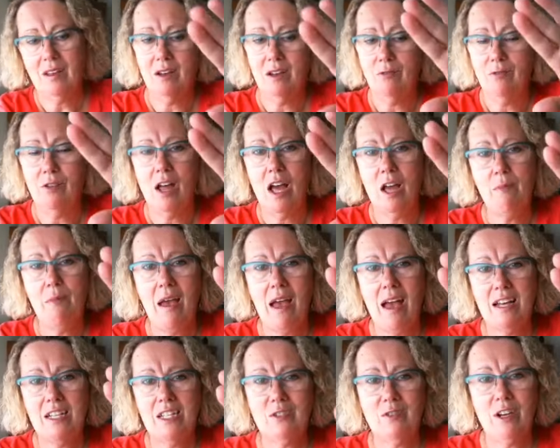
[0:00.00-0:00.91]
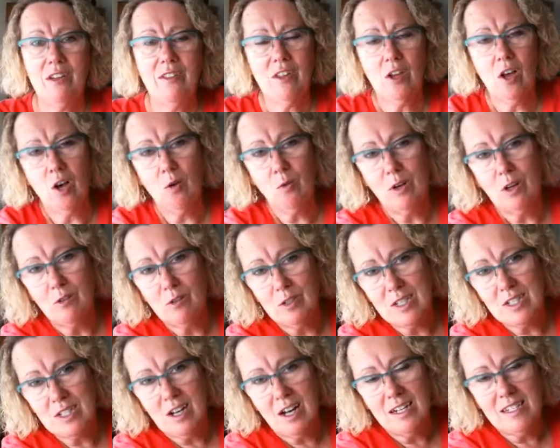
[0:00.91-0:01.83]
fly pass, right? They all went on their
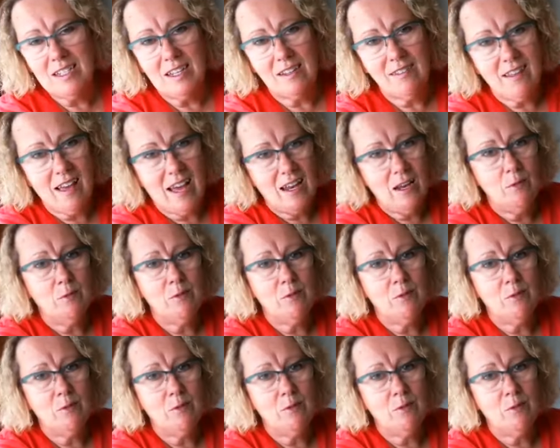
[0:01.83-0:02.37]
sides like that.